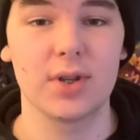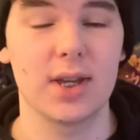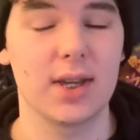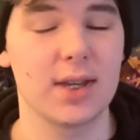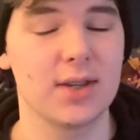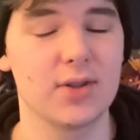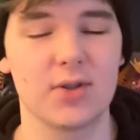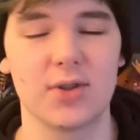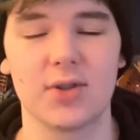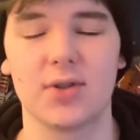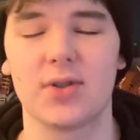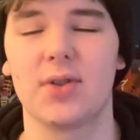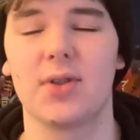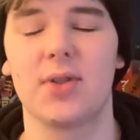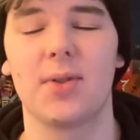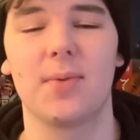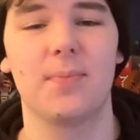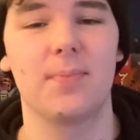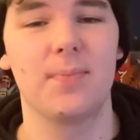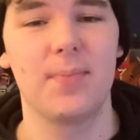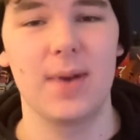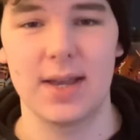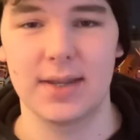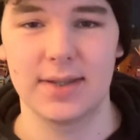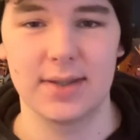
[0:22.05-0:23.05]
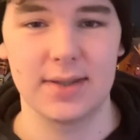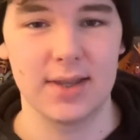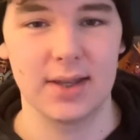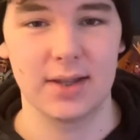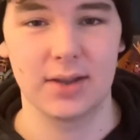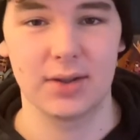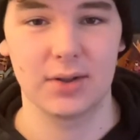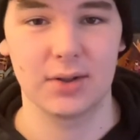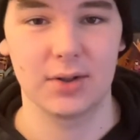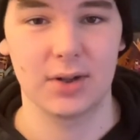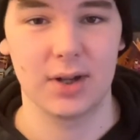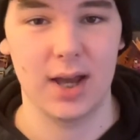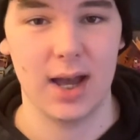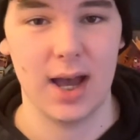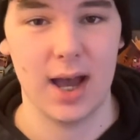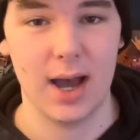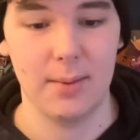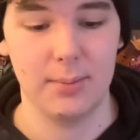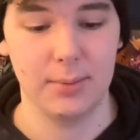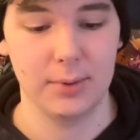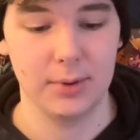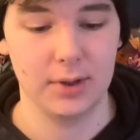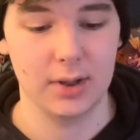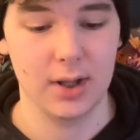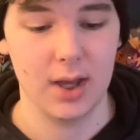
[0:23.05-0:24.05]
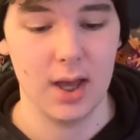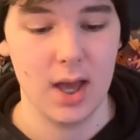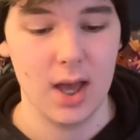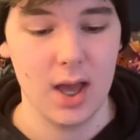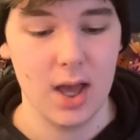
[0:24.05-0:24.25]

It is just the best thing that could have happened.